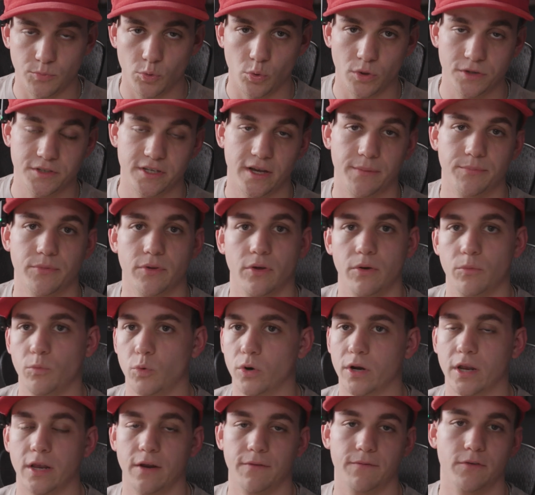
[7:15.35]
more in depth on
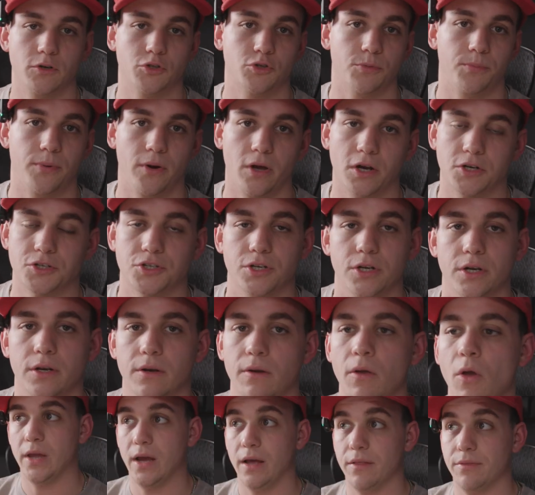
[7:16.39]
working in virtual
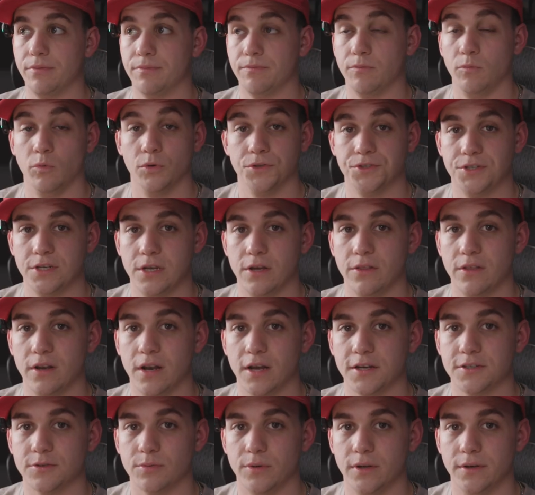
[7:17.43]
production, yeah, we'll see you on the
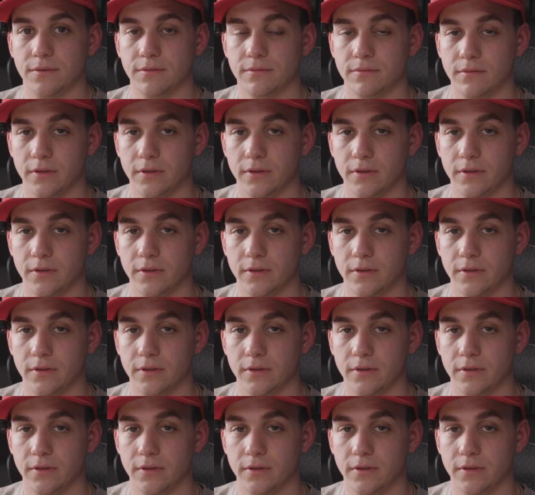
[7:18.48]
next one.